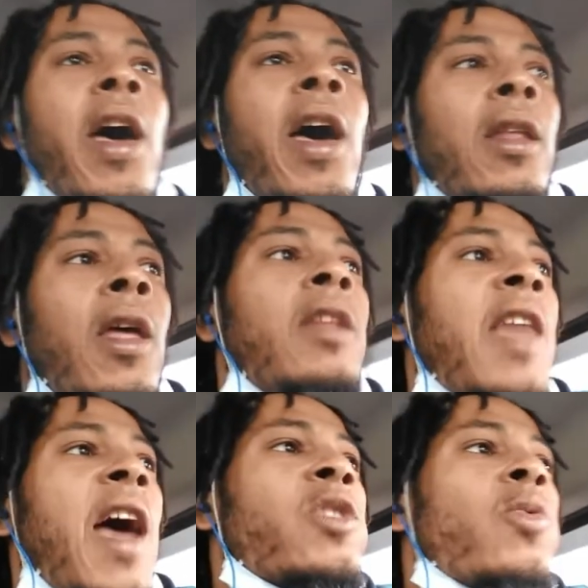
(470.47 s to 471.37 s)
that.
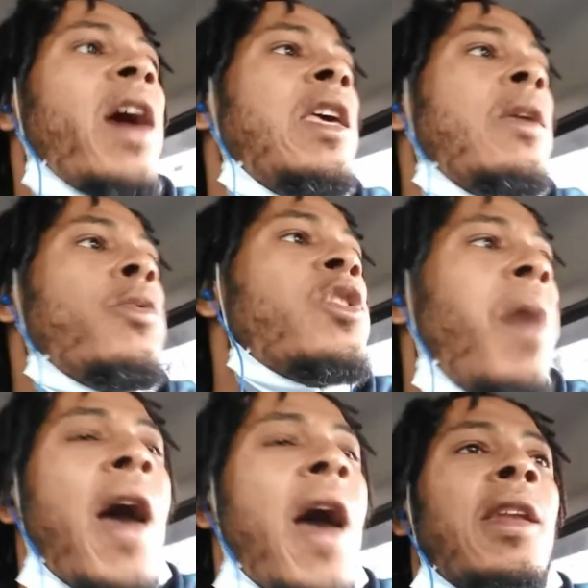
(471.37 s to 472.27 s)
That's why he was
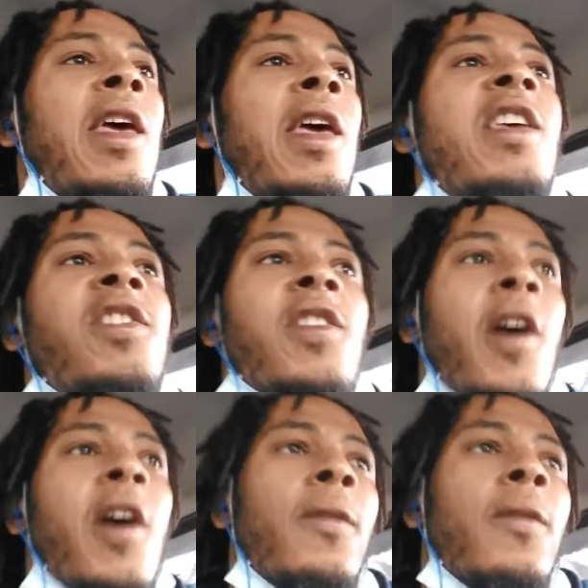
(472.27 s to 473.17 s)
binding his
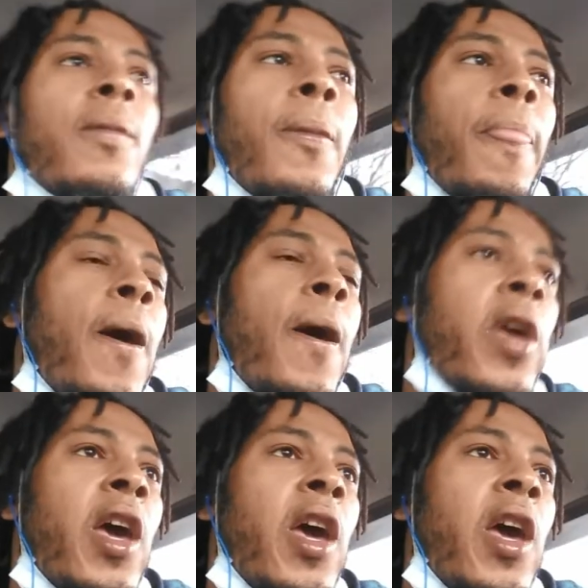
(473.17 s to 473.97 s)
son okay?